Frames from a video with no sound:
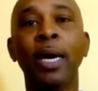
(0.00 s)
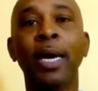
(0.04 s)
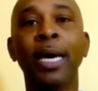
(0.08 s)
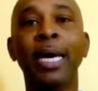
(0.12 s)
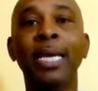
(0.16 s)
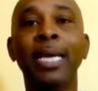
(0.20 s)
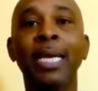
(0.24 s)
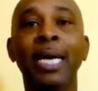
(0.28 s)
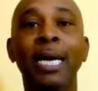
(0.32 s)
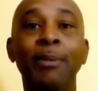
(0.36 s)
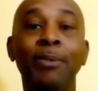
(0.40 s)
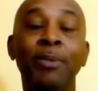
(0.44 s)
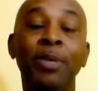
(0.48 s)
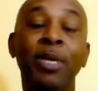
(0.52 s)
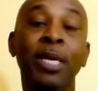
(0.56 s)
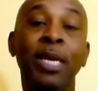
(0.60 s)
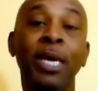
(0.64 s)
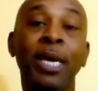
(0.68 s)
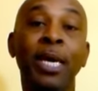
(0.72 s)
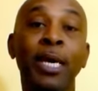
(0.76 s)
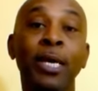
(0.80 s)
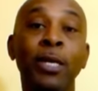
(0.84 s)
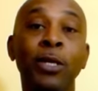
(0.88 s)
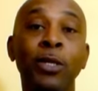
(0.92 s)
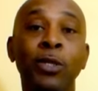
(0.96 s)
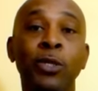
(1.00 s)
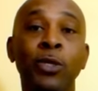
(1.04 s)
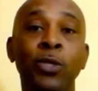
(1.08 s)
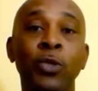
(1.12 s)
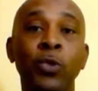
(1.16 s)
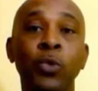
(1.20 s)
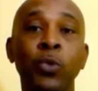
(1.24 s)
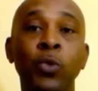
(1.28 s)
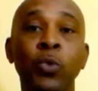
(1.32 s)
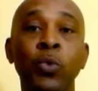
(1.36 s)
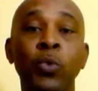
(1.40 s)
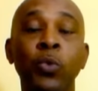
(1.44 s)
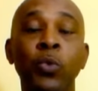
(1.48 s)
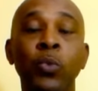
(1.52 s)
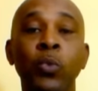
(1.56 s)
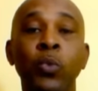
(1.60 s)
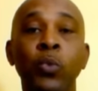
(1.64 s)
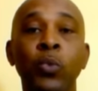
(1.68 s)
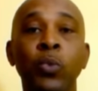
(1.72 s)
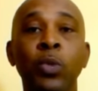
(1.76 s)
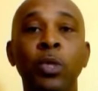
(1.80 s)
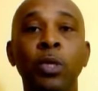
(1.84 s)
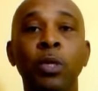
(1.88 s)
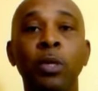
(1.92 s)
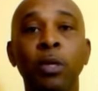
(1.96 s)
and I began to
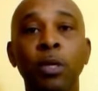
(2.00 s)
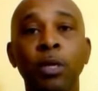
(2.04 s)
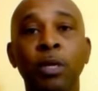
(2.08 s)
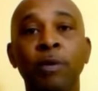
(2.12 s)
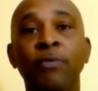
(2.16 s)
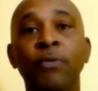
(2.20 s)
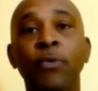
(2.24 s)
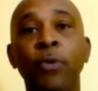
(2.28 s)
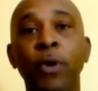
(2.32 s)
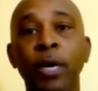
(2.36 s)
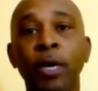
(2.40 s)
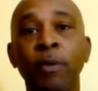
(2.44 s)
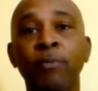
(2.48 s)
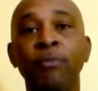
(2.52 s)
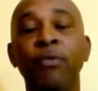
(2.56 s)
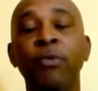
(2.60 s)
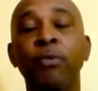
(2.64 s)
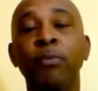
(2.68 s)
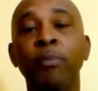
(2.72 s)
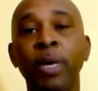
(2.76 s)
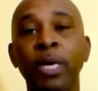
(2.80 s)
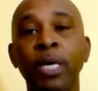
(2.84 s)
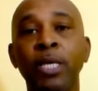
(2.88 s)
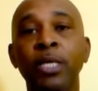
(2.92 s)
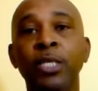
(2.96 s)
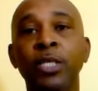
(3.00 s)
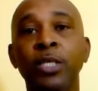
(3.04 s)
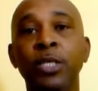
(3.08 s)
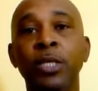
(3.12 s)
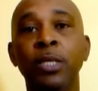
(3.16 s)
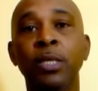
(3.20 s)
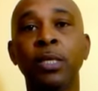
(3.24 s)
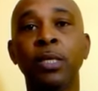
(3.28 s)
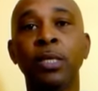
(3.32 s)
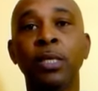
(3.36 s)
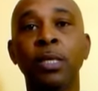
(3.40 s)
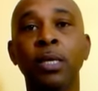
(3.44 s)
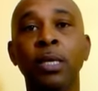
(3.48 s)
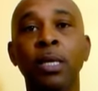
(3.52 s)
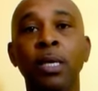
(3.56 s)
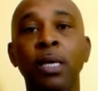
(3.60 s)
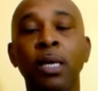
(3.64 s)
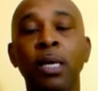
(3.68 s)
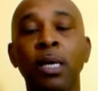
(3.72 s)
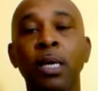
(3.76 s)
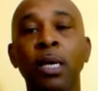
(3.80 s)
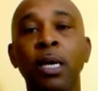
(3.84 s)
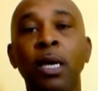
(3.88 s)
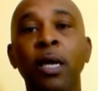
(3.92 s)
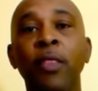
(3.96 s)
look for information
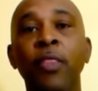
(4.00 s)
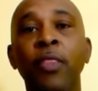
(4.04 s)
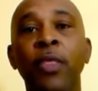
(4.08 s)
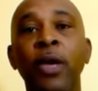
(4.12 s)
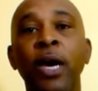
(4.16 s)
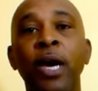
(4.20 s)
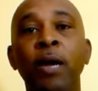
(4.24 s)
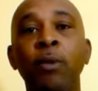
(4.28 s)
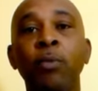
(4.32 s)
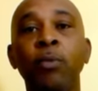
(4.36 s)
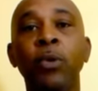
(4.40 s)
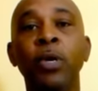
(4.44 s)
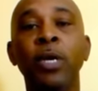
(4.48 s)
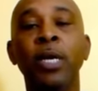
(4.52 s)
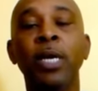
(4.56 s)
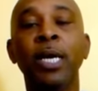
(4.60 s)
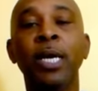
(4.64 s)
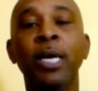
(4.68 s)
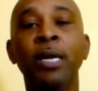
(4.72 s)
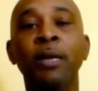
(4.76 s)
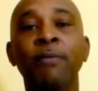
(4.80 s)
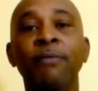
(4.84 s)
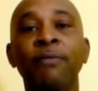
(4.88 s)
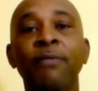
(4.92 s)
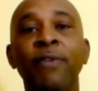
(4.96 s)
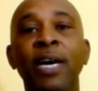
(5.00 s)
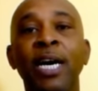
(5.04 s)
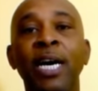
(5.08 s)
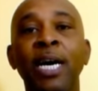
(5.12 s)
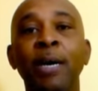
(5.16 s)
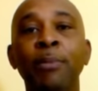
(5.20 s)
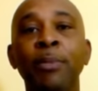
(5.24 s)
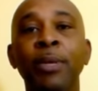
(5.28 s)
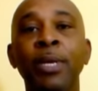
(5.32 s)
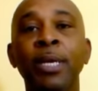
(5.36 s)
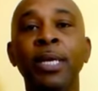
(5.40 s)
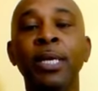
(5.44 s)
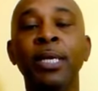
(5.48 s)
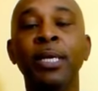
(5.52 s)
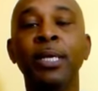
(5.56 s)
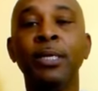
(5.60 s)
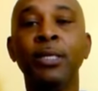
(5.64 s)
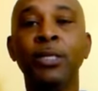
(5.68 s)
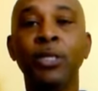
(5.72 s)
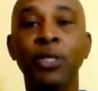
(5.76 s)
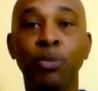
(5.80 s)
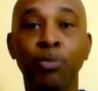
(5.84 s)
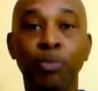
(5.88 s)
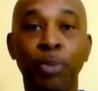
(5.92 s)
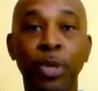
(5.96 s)
that would edify me
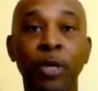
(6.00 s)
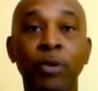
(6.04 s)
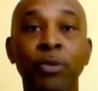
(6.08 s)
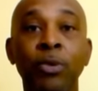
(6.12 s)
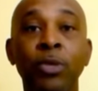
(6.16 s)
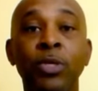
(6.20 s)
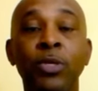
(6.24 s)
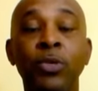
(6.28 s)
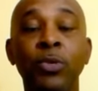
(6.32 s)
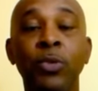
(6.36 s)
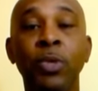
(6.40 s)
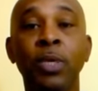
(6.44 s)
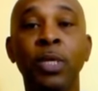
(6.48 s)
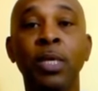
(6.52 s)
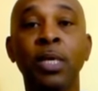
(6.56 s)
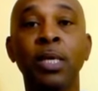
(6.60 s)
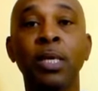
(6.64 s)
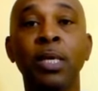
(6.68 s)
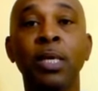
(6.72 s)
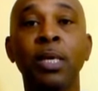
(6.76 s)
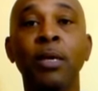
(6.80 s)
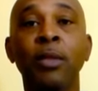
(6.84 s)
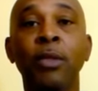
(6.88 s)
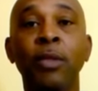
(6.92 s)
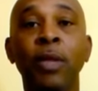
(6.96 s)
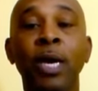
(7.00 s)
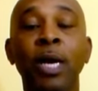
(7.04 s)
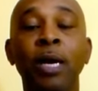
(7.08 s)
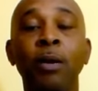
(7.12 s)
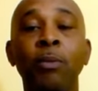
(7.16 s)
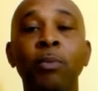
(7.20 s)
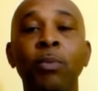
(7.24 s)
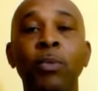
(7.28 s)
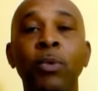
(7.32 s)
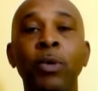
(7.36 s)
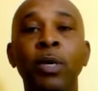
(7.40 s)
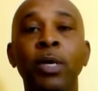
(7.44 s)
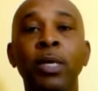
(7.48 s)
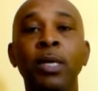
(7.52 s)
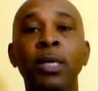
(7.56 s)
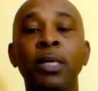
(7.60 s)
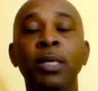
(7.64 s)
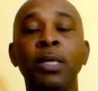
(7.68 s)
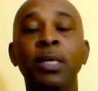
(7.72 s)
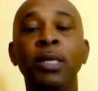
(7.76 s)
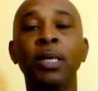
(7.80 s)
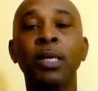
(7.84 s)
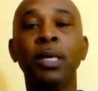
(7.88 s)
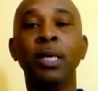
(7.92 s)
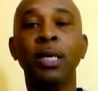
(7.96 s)
spiritually, that
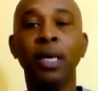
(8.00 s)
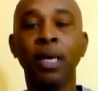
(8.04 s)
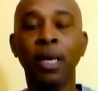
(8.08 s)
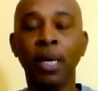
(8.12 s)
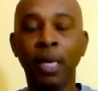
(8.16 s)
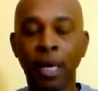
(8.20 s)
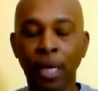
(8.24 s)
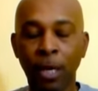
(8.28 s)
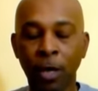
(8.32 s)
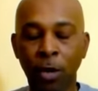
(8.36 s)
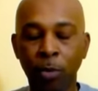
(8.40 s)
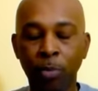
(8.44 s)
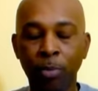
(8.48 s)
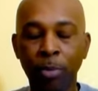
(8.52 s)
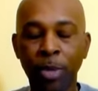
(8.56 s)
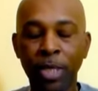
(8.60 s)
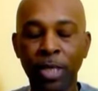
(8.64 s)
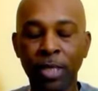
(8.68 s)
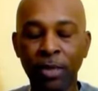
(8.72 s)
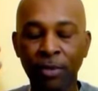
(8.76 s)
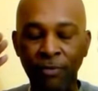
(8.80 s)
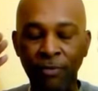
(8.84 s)
would help me